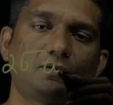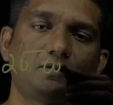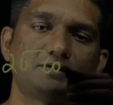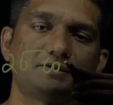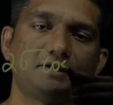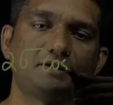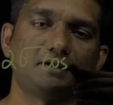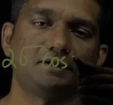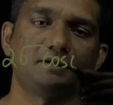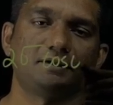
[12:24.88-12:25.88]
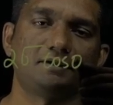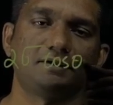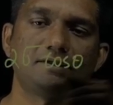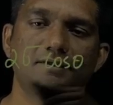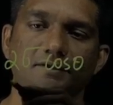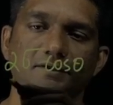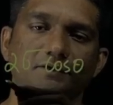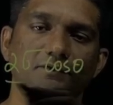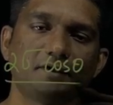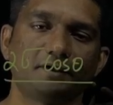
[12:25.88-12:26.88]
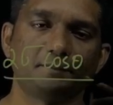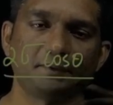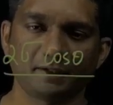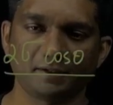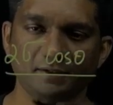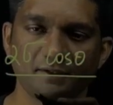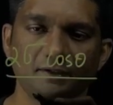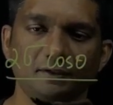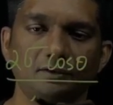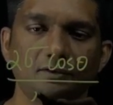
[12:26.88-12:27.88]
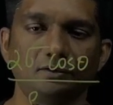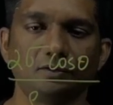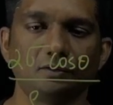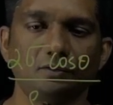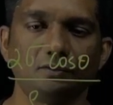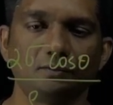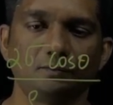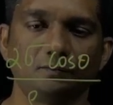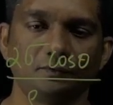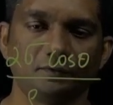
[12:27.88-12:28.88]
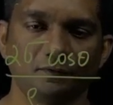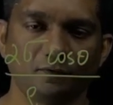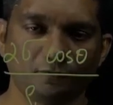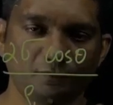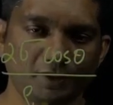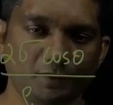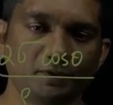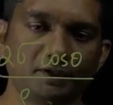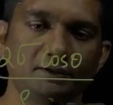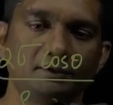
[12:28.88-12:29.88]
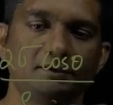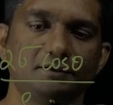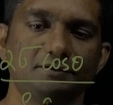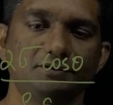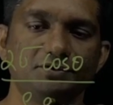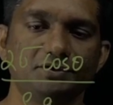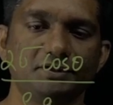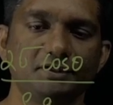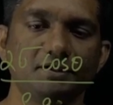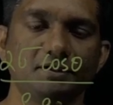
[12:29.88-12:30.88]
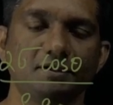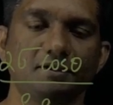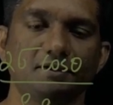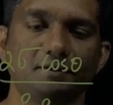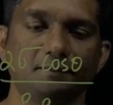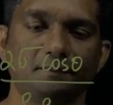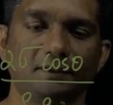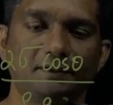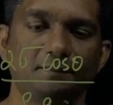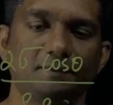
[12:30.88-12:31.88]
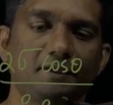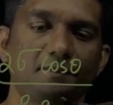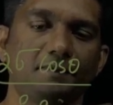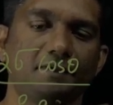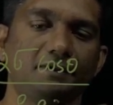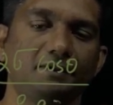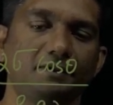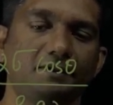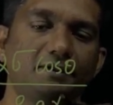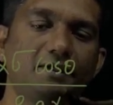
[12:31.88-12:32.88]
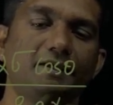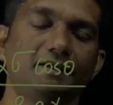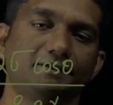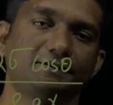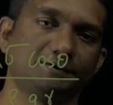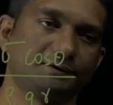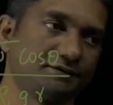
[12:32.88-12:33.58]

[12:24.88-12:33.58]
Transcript: cos theta divided by rho of liquid G multiplied by the radius.